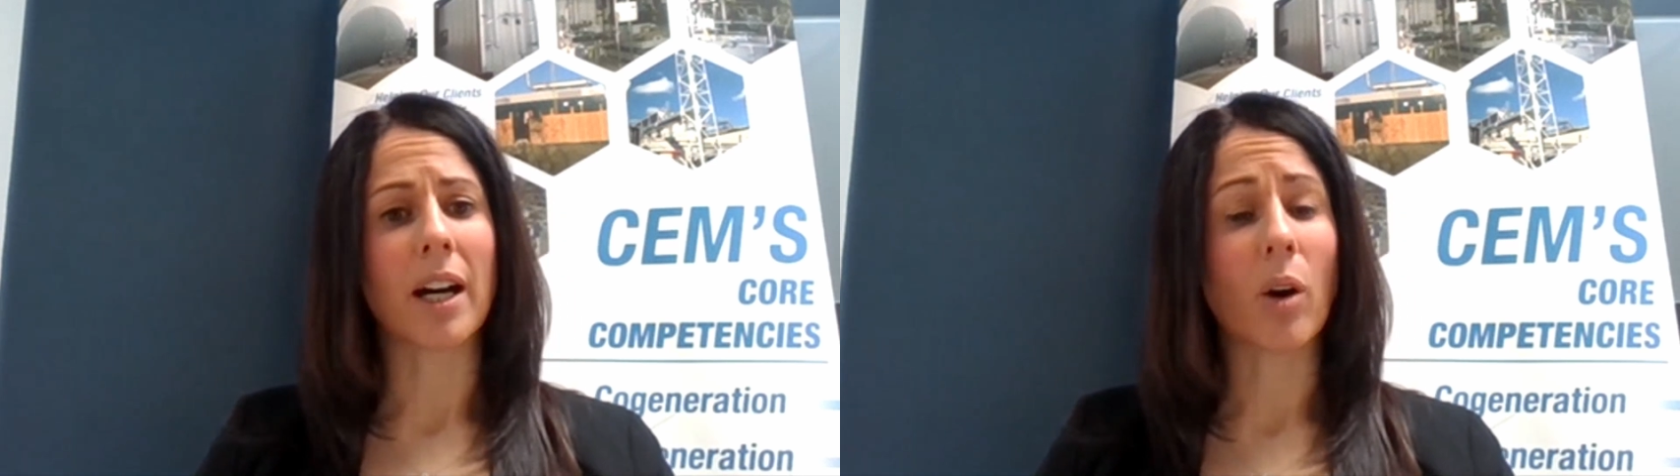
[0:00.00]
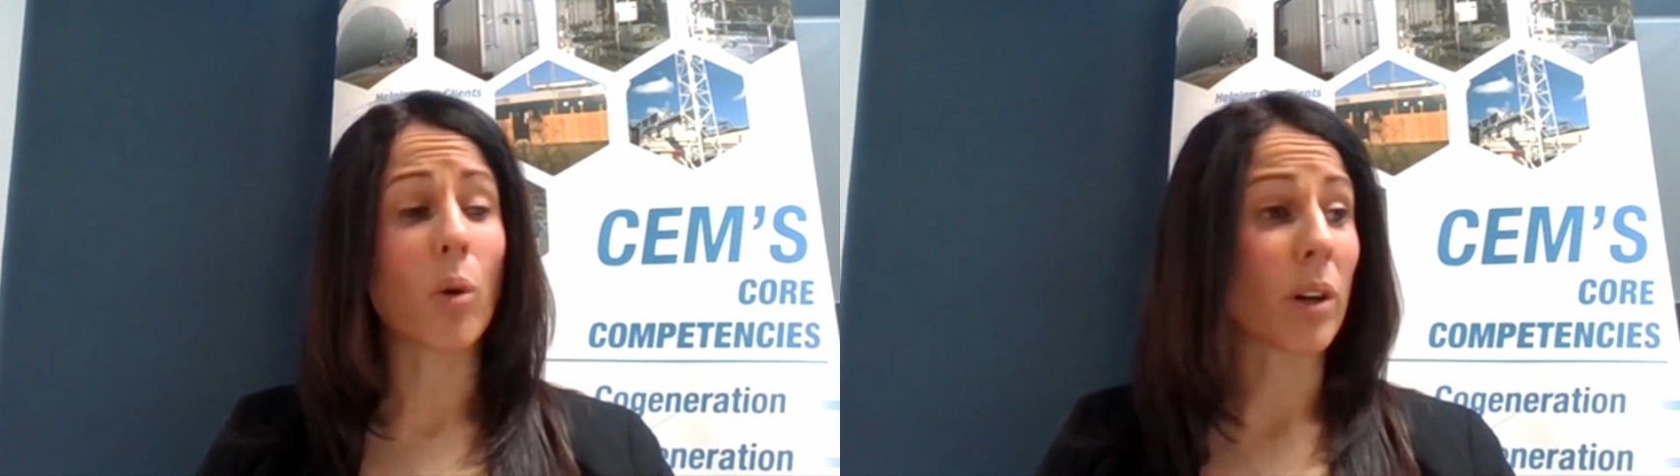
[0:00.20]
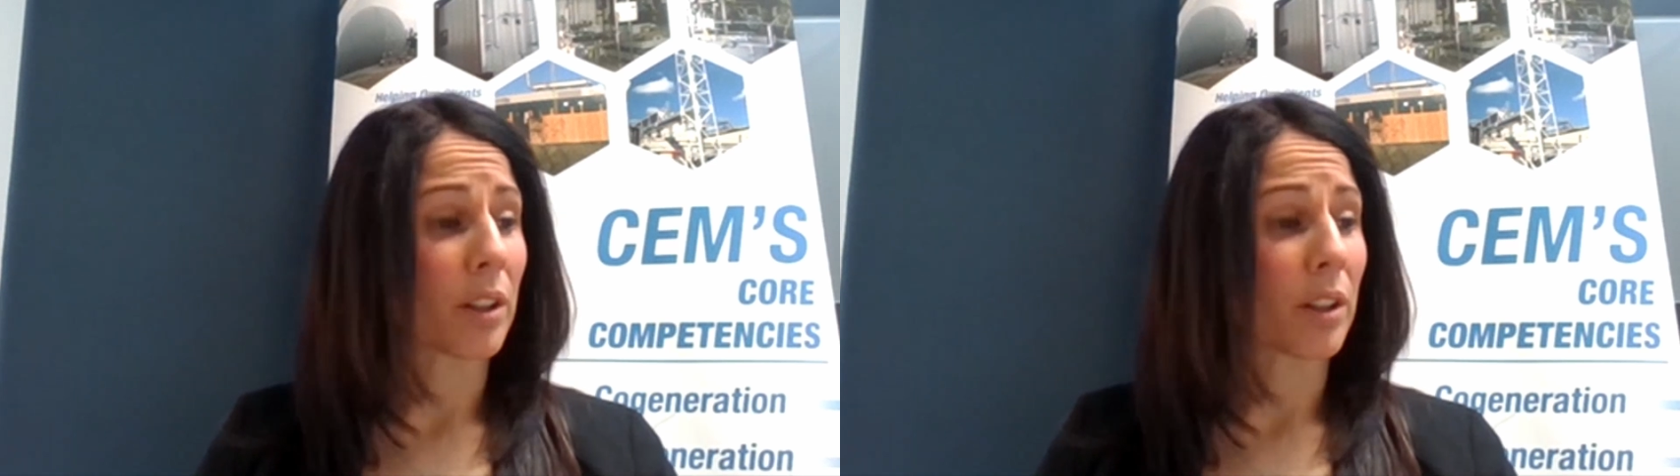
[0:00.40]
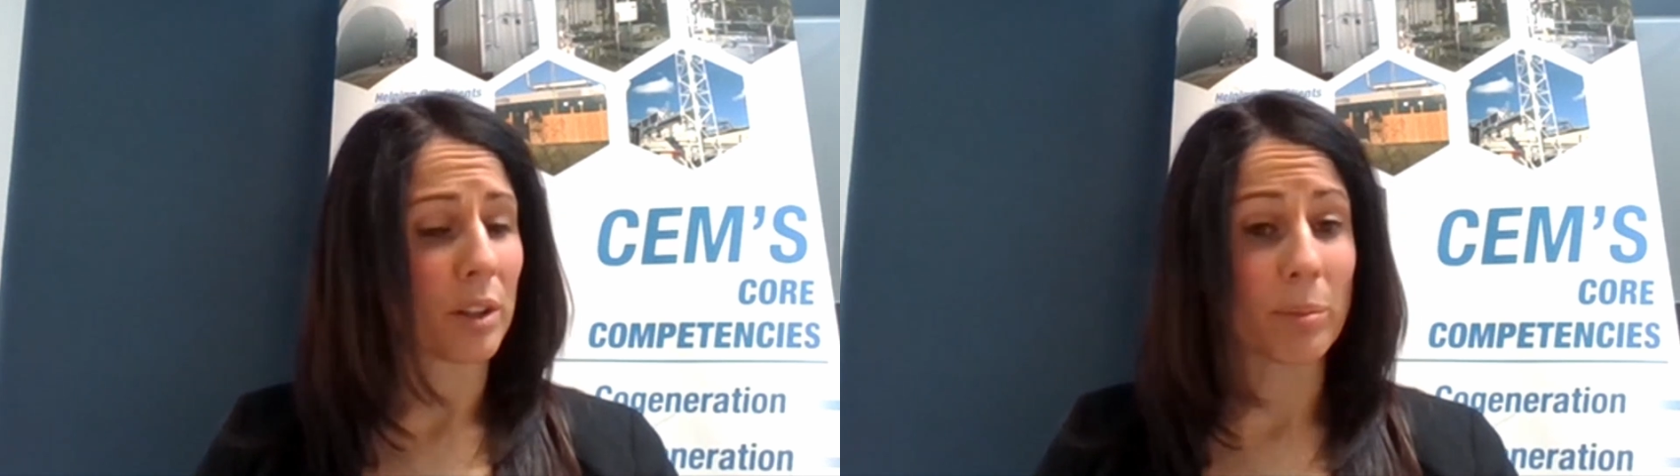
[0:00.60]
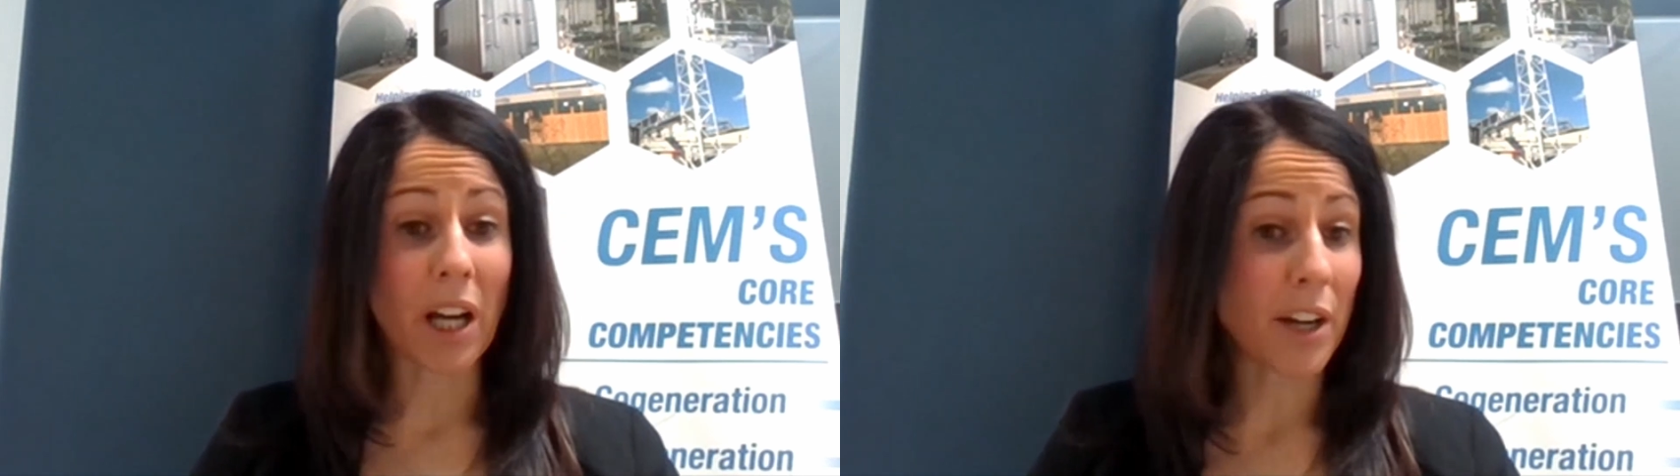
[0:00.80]
or it
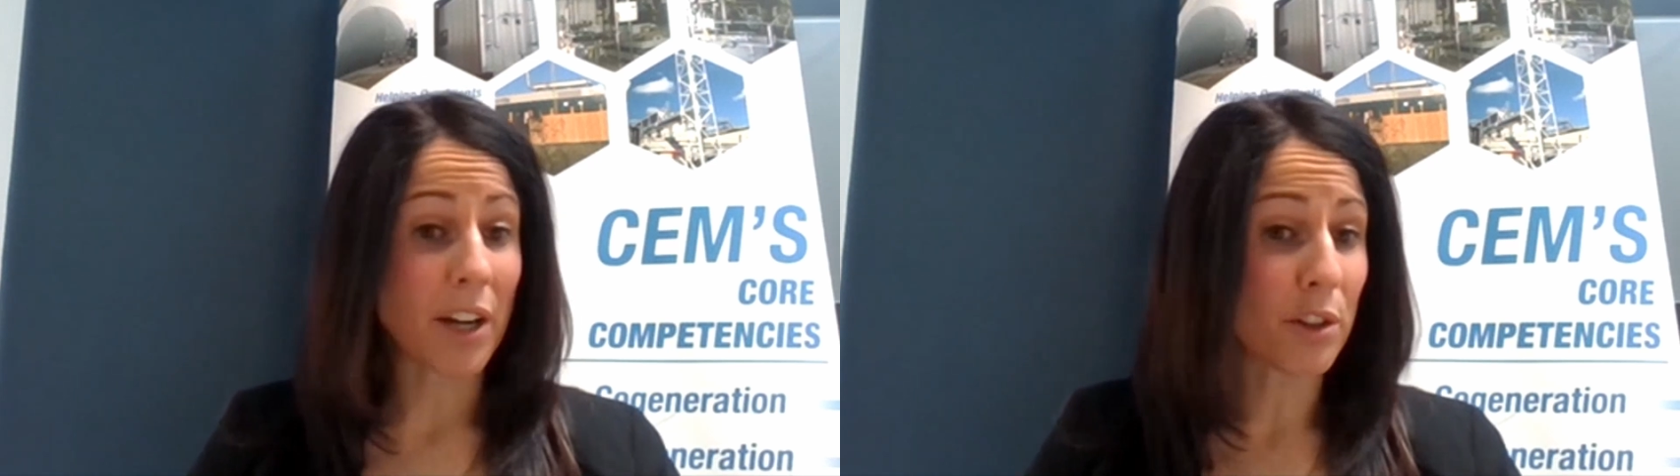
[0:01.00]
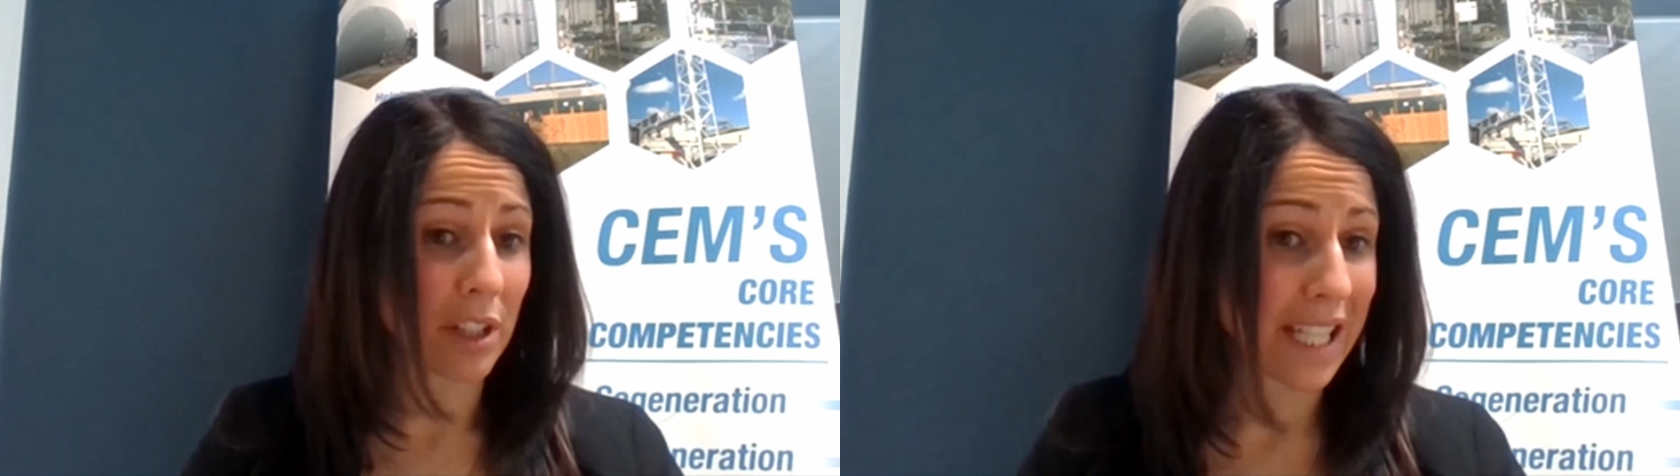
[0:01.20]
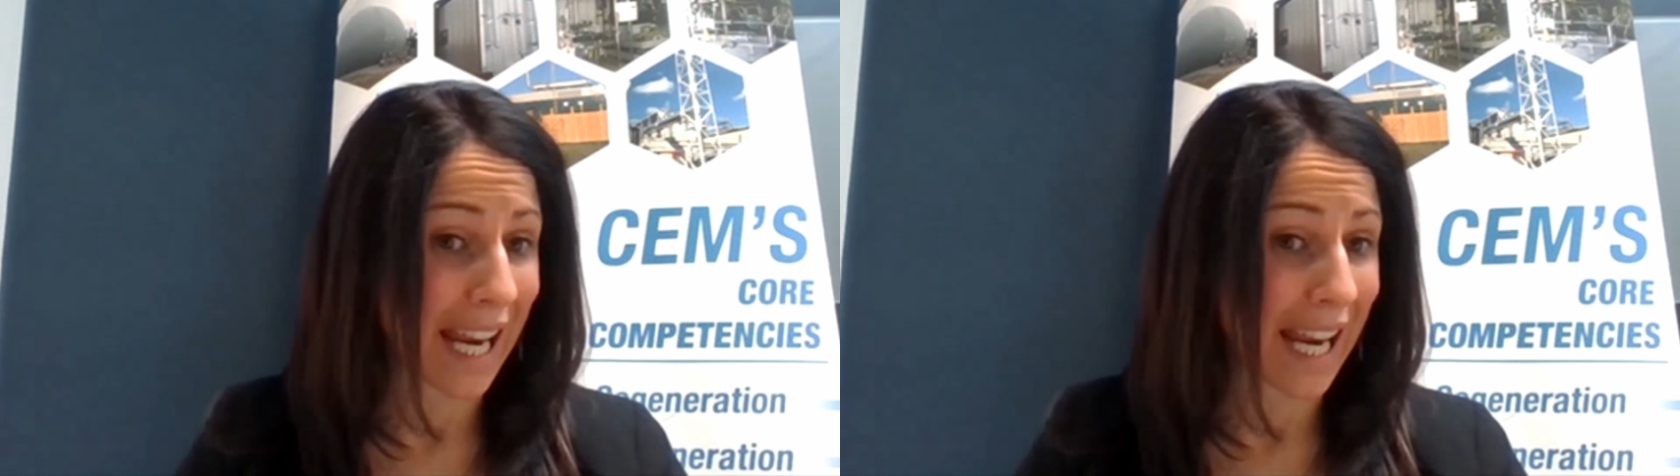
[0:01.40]
could be hydrogen